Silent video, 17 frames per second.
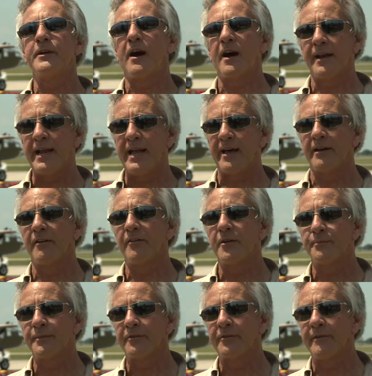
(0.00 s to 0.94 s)
gone out in the
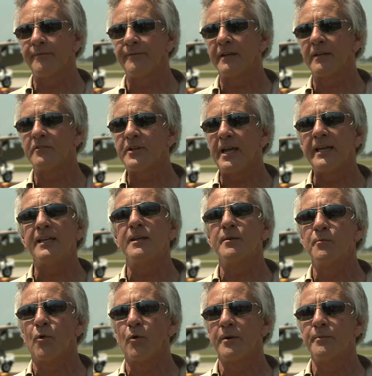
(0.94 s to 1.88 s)
Pacific, taking
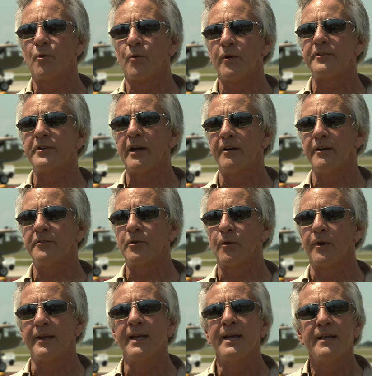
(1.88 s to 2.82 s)
more and more
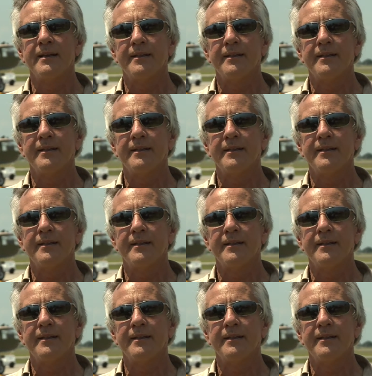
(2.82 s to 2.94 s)
territory.